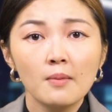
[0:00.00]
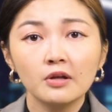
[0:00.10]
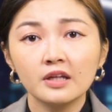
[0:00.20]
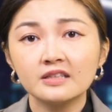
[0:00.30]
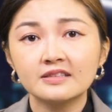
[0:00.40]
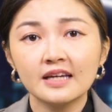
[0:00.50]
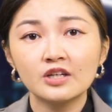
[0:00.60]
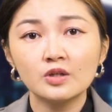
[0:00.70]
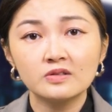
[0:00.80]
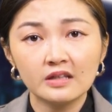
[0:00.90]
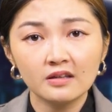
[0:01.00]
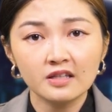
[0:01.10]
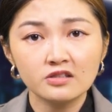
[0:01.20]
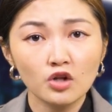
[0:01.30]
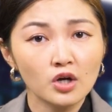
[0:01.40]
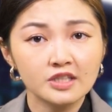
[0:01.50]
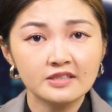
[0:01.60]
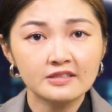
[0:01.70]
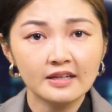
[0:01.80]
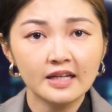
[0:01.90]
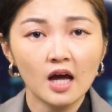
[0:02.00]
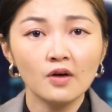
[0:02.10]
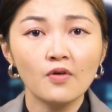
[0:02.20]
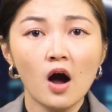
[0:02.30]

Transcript: Police said New Zealand's largest city of